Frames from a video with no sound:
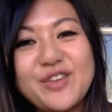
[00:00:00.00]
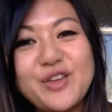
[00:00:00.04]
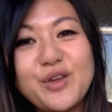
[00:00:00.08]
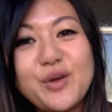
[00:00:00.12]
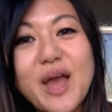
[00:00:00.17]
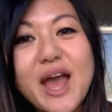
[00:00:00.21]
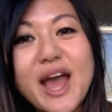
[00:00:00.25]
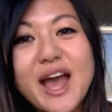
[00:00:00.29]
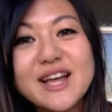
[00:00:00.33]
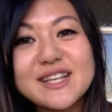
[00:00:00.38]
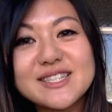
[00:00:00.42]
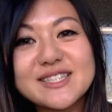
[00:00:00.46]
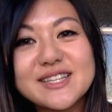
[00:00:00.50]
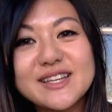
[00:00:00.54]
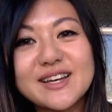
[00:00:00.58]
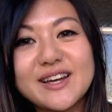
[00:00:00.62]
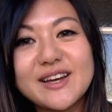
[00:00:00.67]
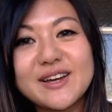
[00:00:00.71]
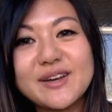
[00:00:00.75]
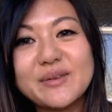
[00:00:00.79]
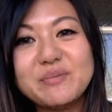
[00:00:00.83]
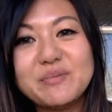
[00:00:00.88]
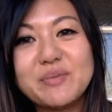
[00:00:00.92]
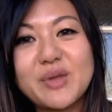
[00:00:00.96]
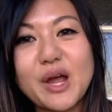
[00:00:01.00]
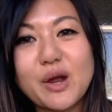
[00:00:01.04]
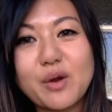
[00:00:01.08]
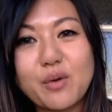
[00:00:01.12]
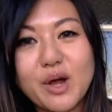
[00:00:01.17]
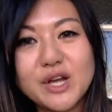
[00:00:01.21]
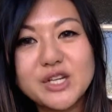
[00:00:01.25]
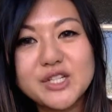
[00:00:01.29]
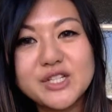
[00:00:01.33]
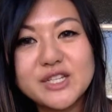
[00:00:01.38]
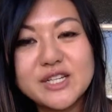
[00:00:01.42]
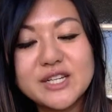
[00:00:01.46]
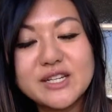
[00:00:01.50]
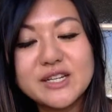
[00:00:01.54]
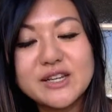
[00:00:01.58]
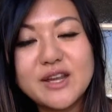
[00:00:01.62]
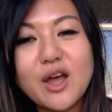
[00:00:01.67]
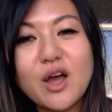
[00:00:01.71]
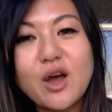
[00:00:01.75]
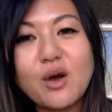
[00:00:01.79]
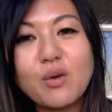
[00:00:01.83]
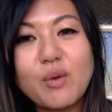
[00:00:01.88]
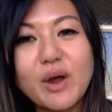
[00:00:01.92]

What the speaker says: you ask a question,